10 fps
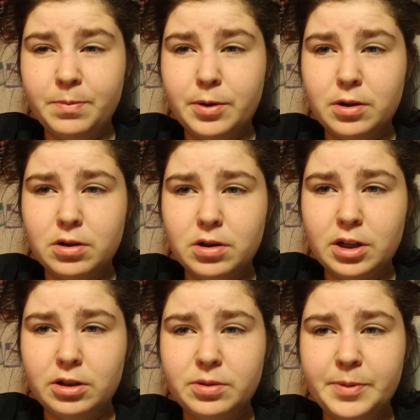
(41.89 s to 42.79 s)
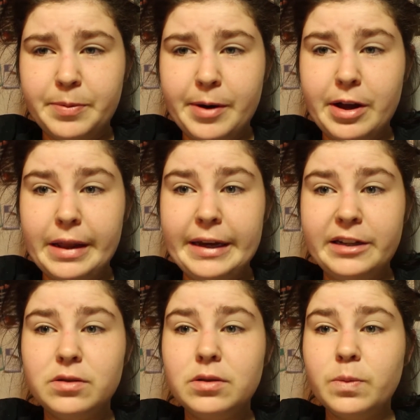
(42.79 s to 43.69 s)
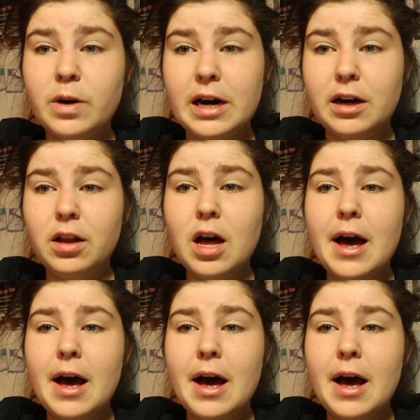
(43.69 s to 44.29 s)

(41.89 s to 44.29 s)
but I'll speak about it later as well.